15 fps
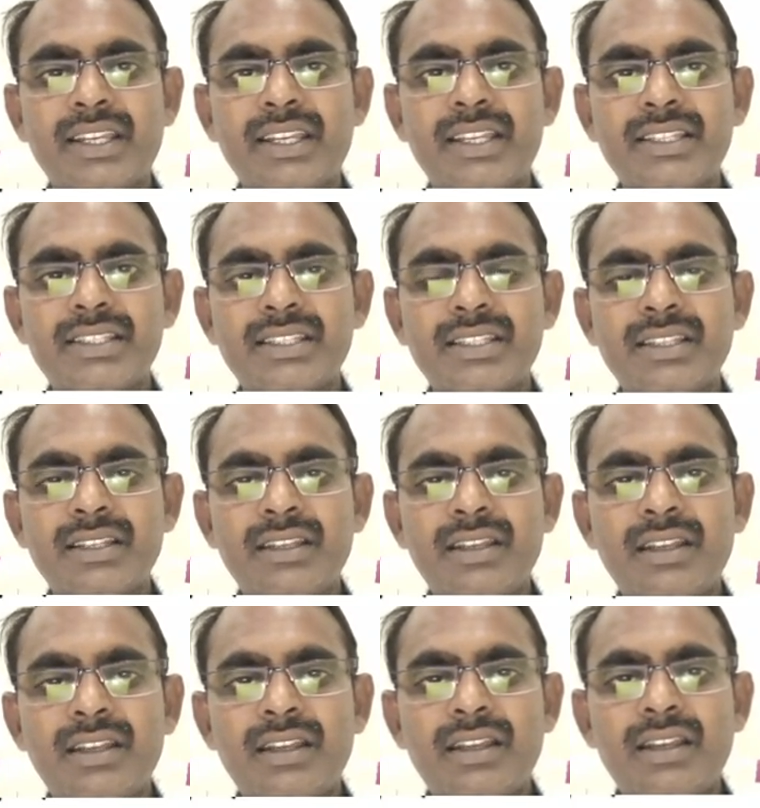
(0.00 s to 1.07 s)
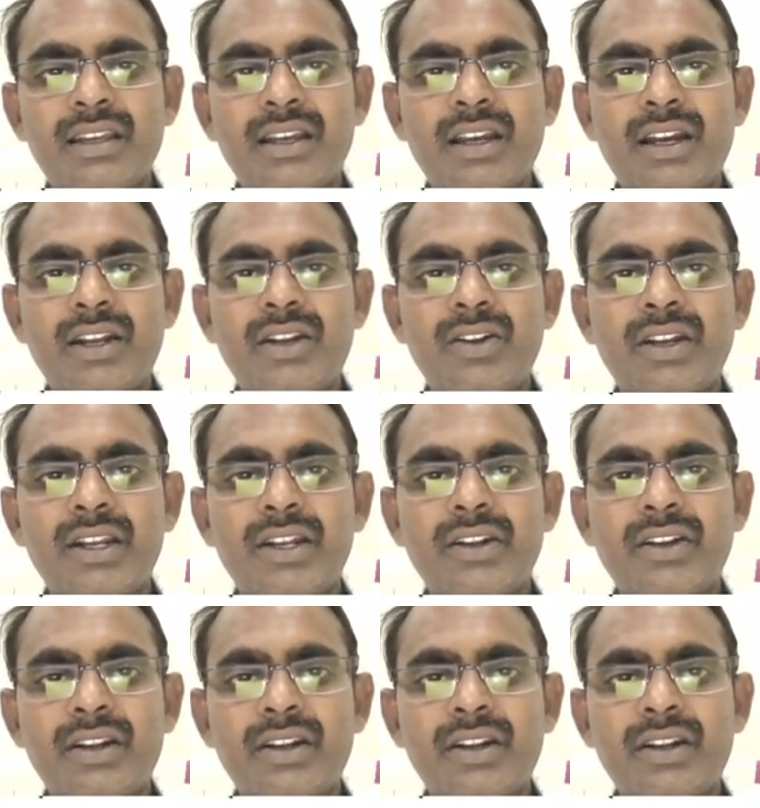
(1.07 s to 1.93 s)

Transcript: is controlling